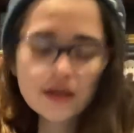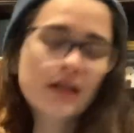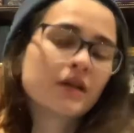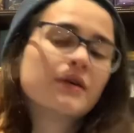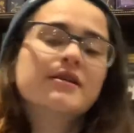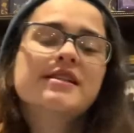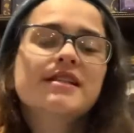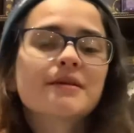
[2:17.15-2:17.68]

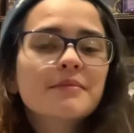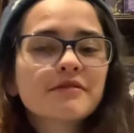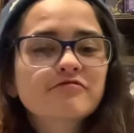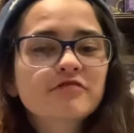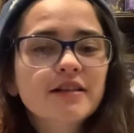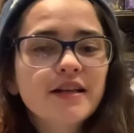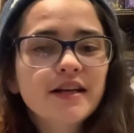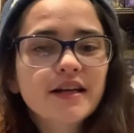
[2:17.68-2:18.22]
Question number
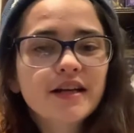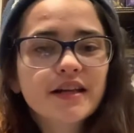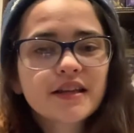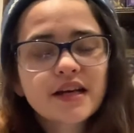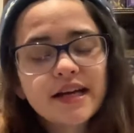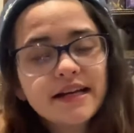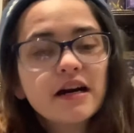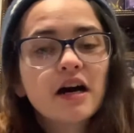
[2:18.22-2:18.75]
3 is
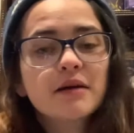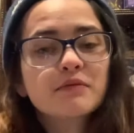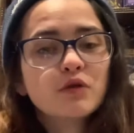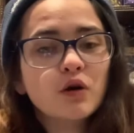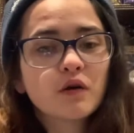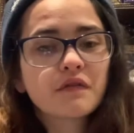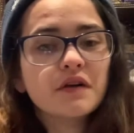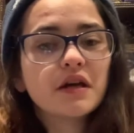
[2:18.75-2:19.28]
a hyped
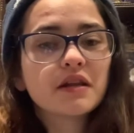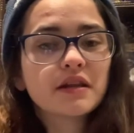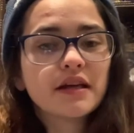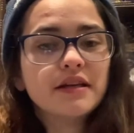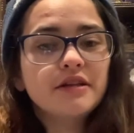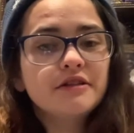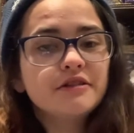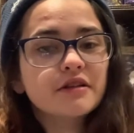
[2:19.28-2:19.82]
author that
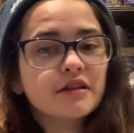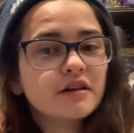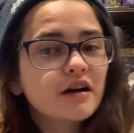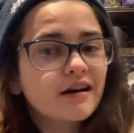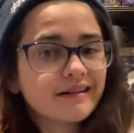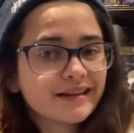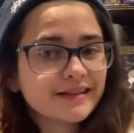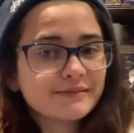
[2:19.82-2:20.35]
you just
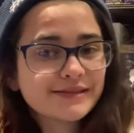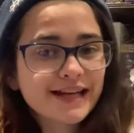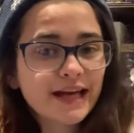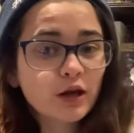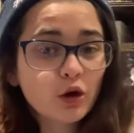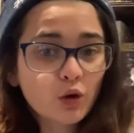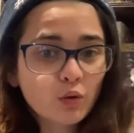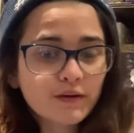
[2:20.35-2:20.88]
can't seem to get
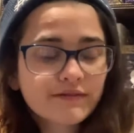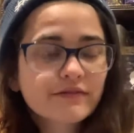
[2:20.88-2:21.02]
along with.